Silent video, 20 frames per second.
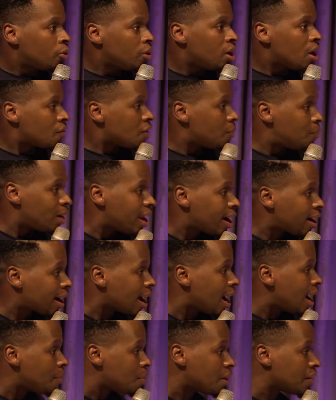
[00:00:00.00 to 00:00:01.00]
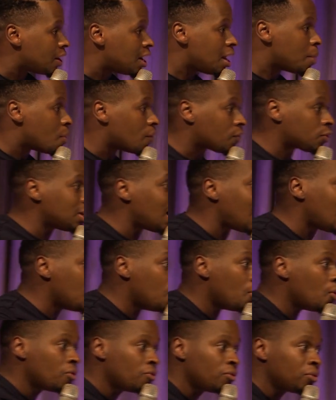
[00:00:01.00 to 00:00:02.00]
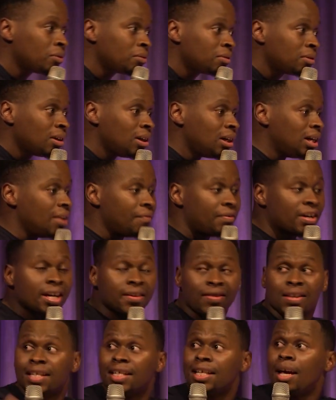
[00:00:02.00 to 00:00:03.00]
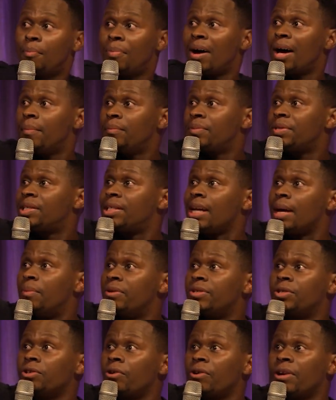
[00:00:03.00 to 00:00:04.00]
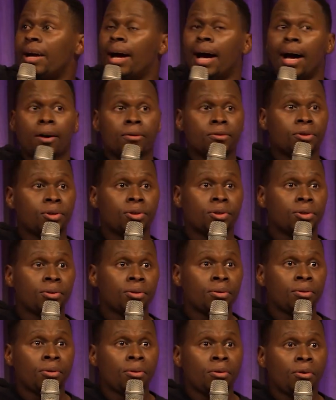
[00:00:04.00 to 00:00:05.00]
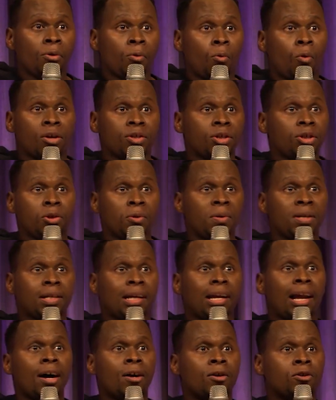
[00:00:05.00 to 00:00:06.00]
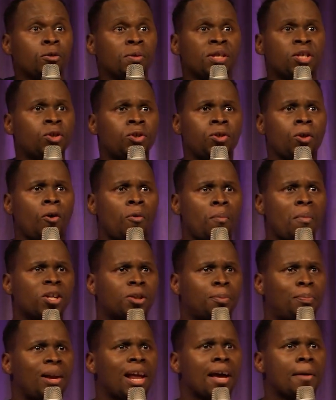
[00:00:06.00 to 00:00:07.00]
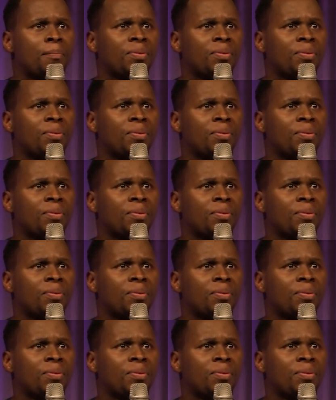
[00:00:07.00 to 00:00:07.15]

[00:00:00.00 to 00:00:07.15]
We have a black guy by the name of Tabo living in the suburbs, double story house, walks into his lounge with so much black